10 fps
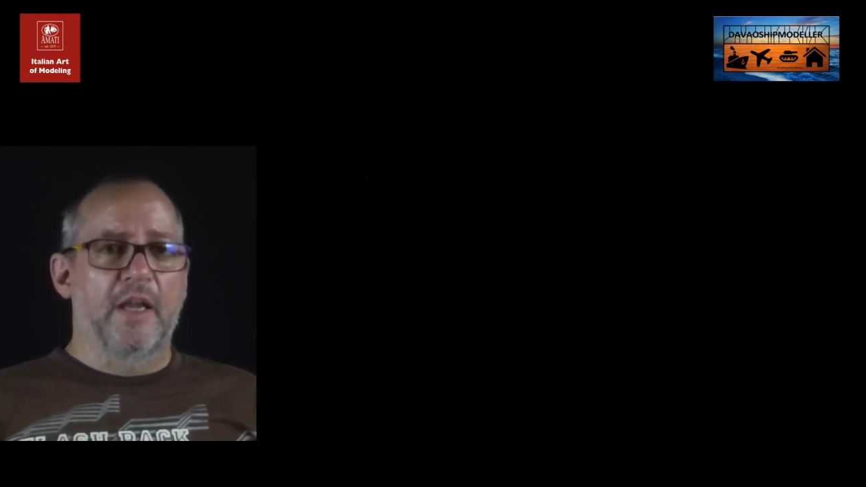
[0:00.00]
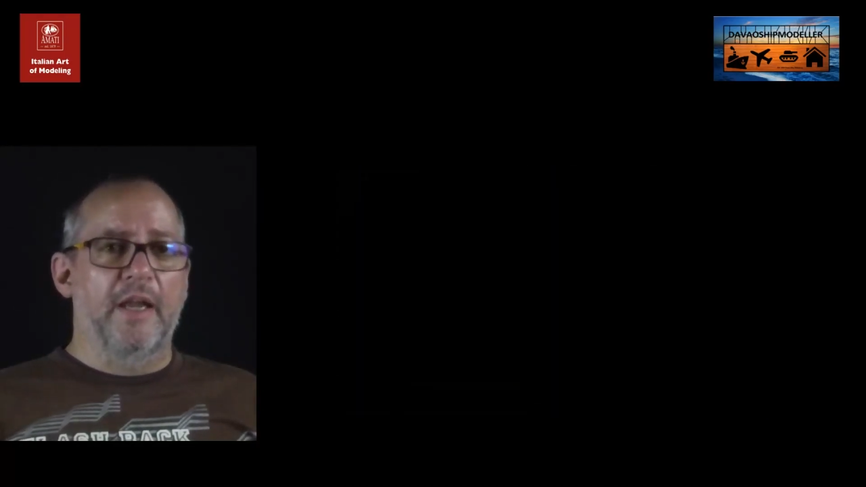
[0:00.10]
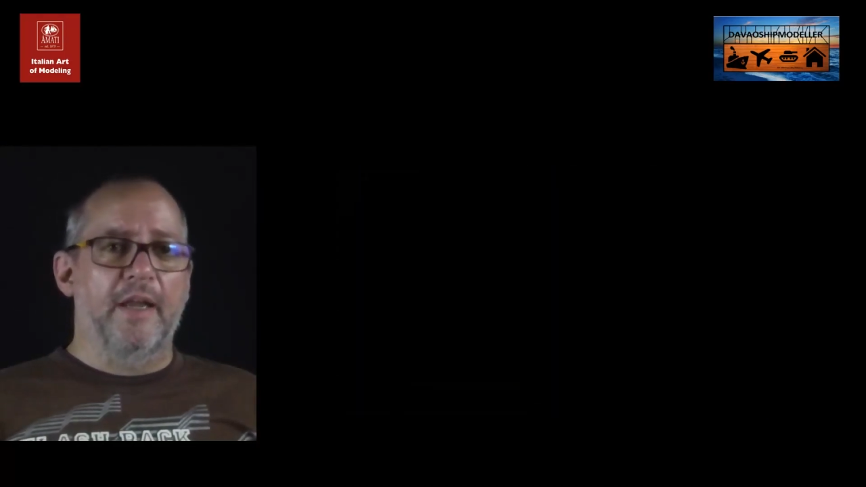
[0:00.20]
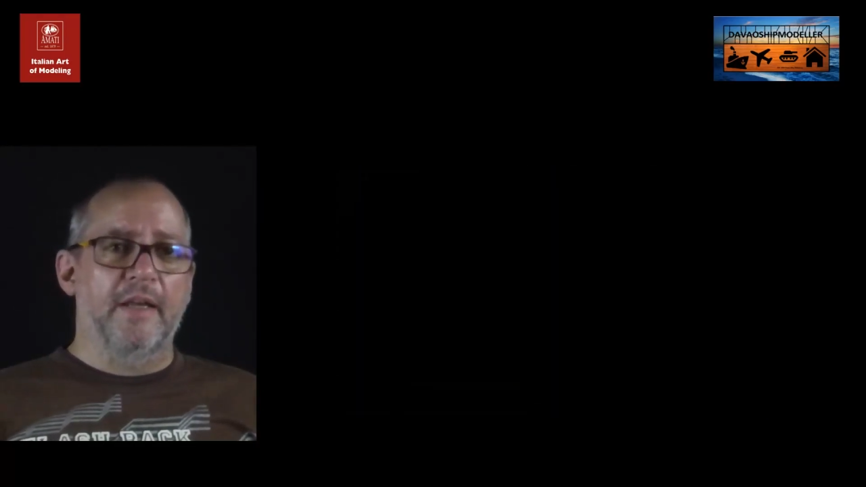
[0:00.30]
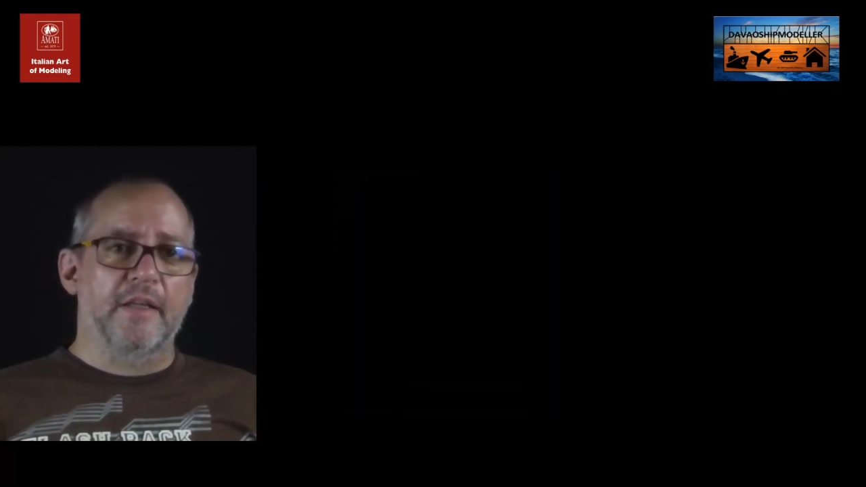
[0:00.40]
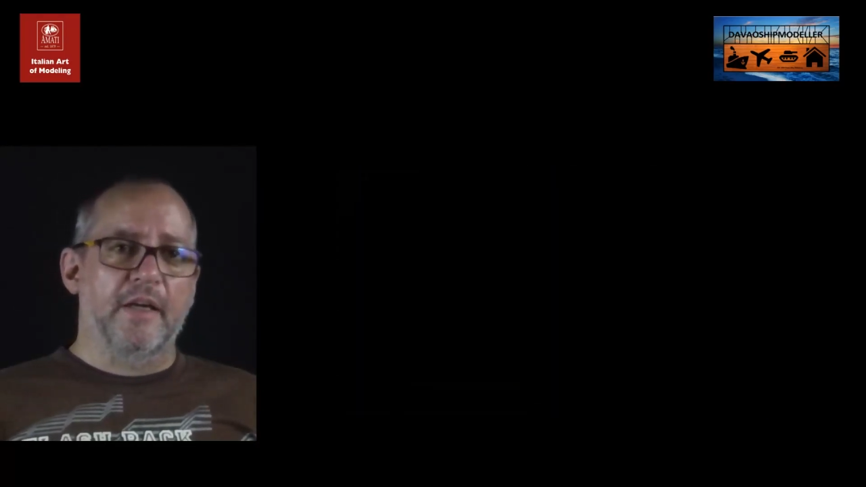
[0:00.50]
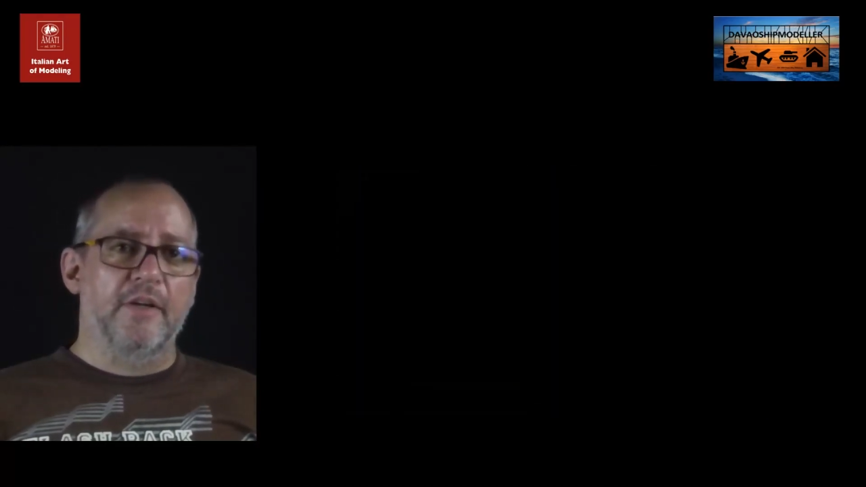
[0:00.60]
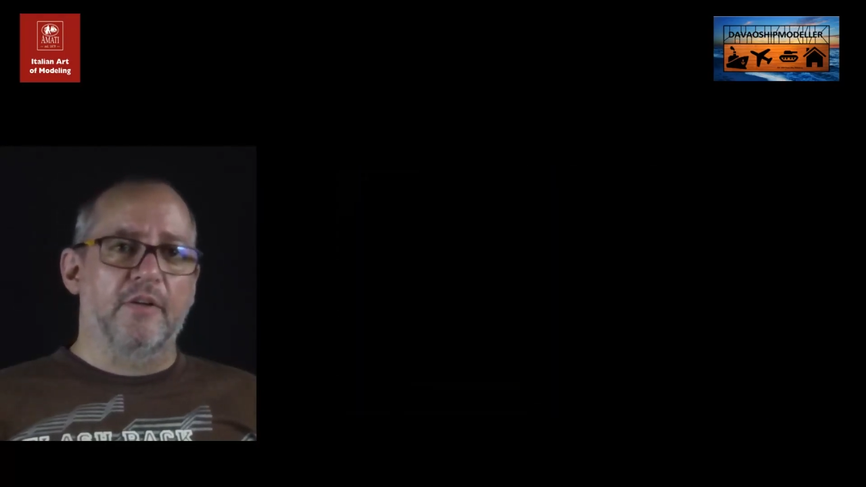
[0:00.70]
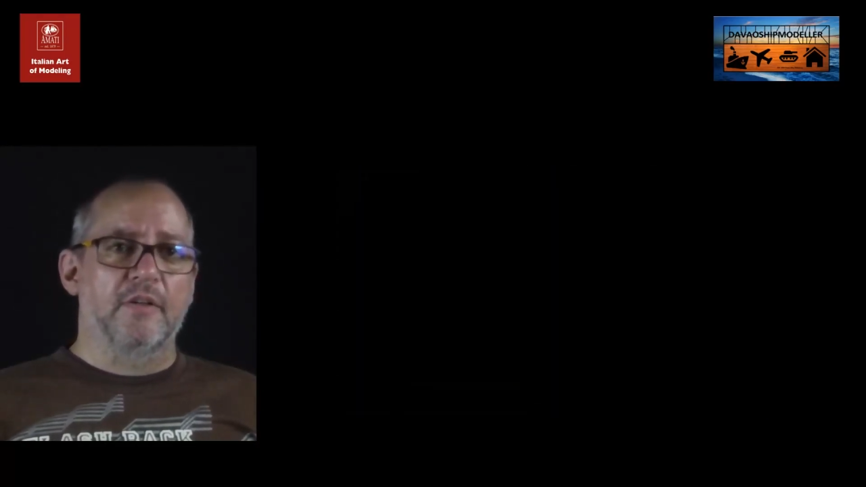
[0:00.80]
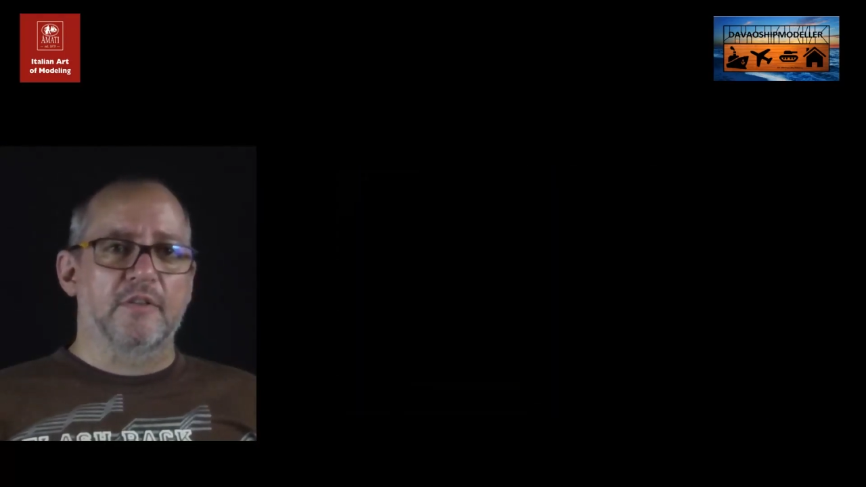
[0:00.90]
And I
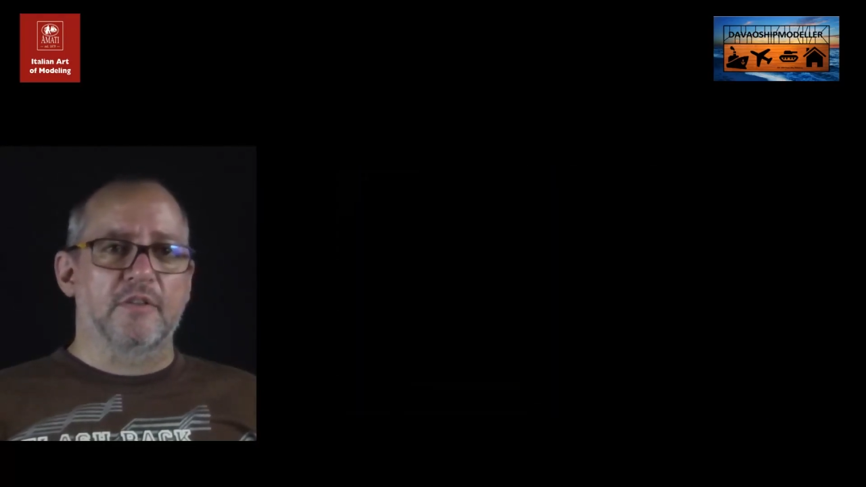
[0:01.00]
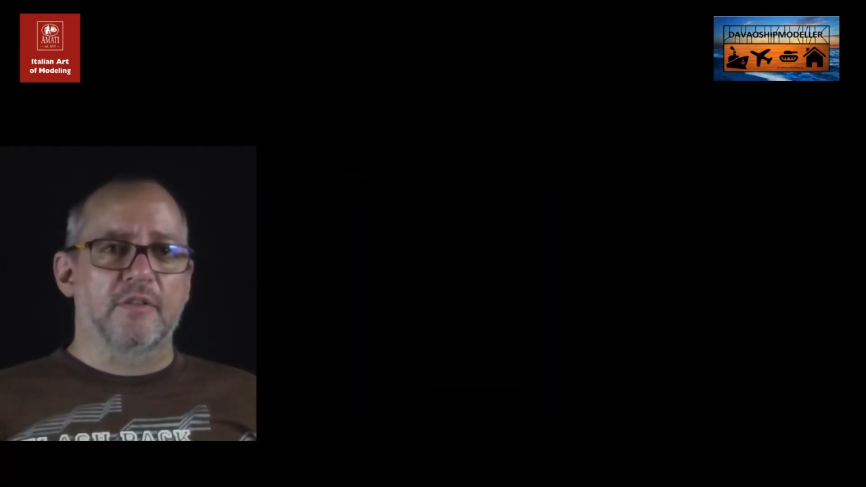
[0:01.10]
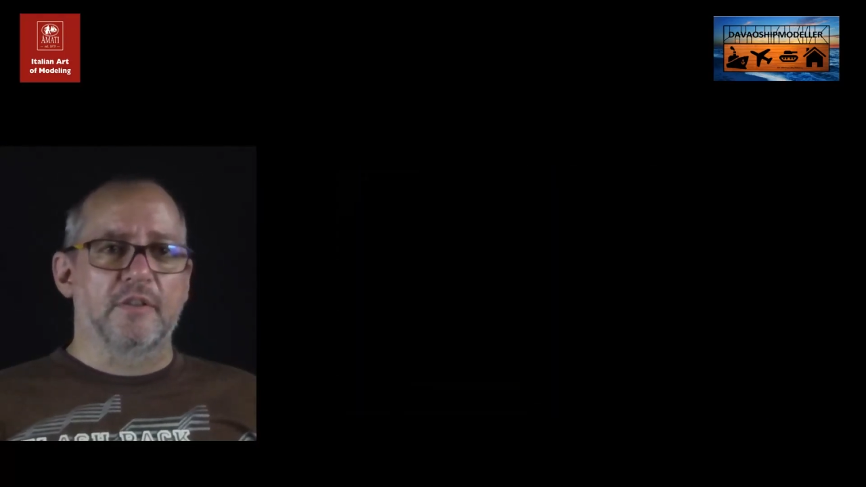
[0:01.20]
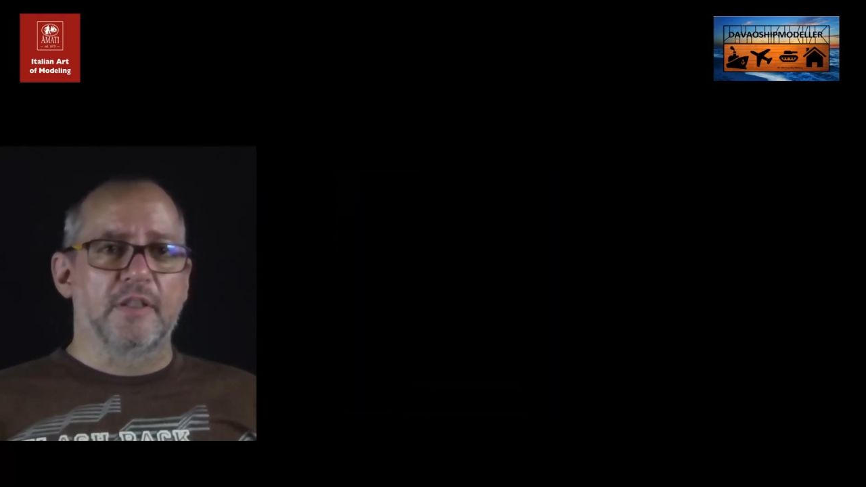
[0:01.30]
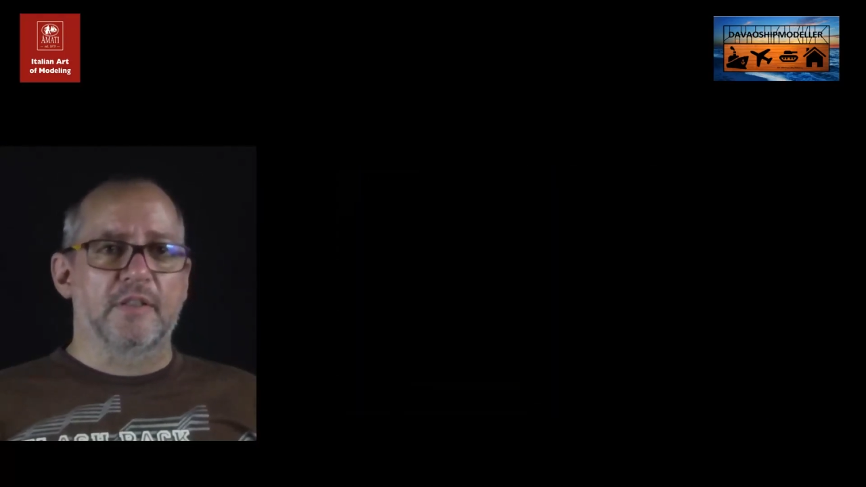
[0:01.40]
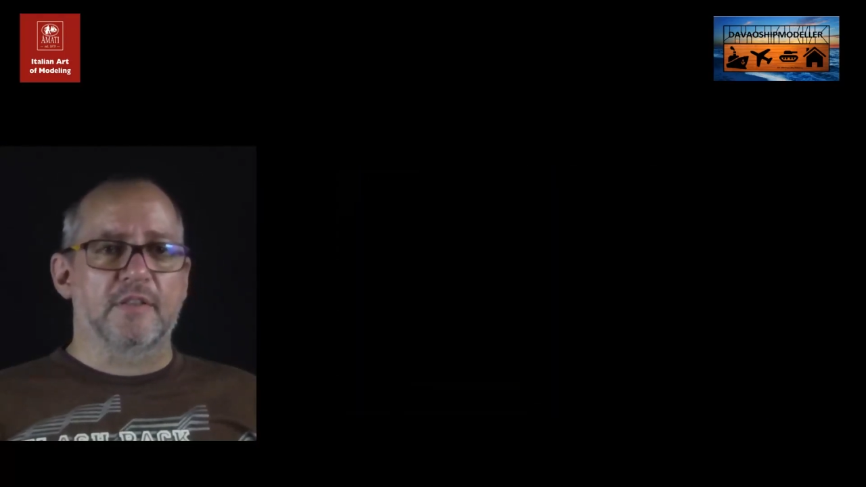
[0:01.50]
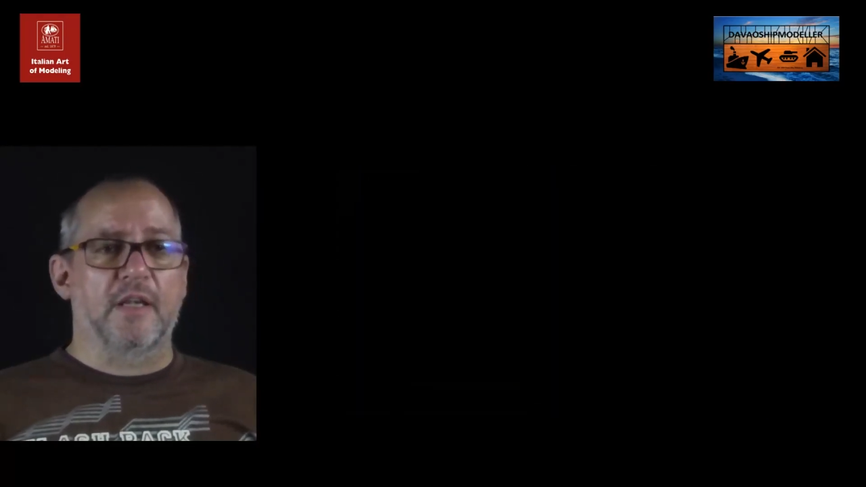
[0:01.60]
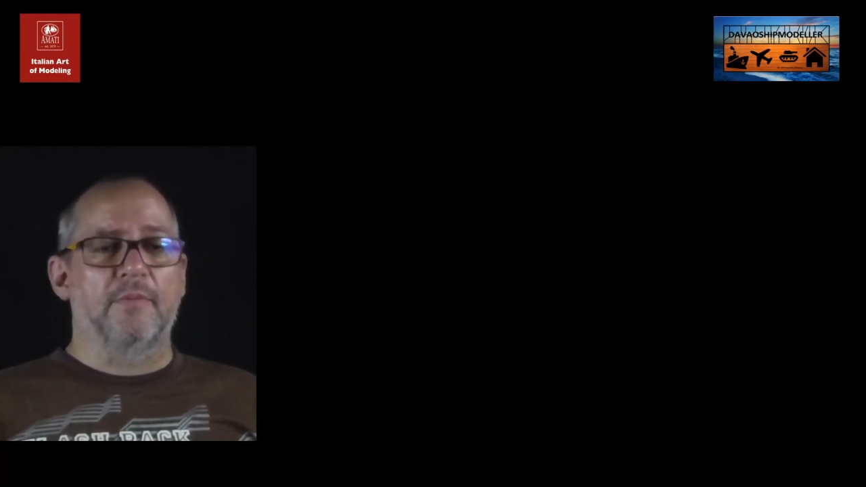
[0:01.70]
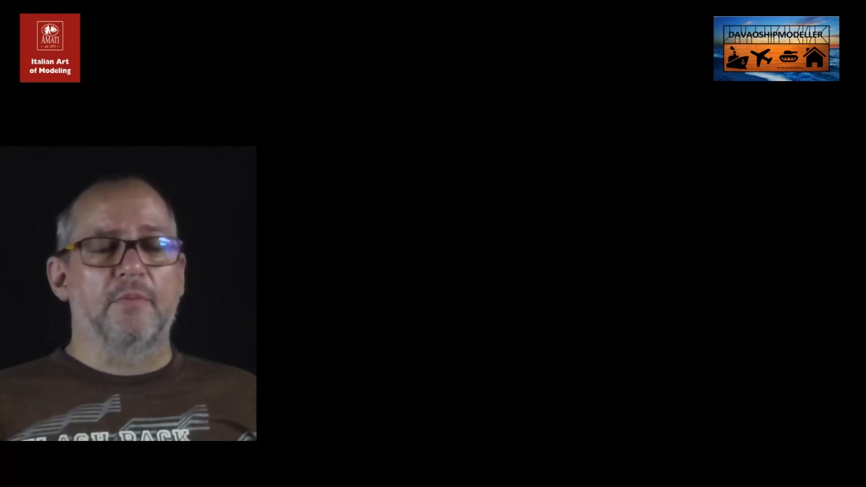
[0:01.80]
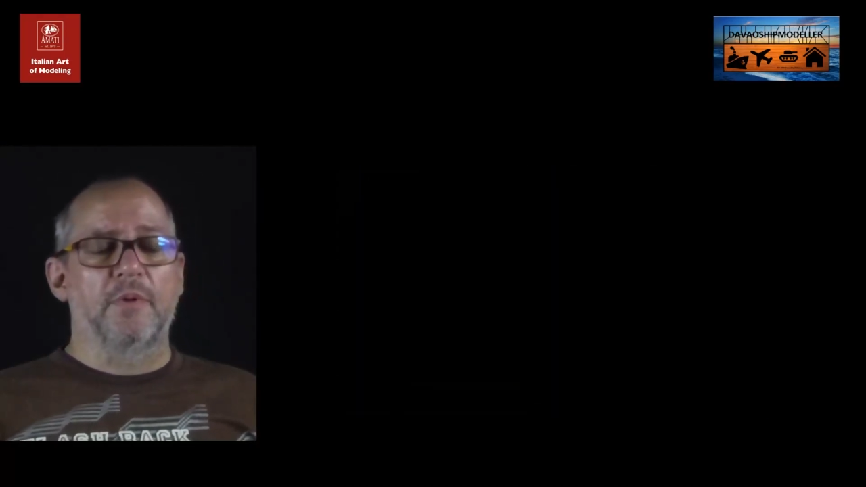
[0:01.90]
also did some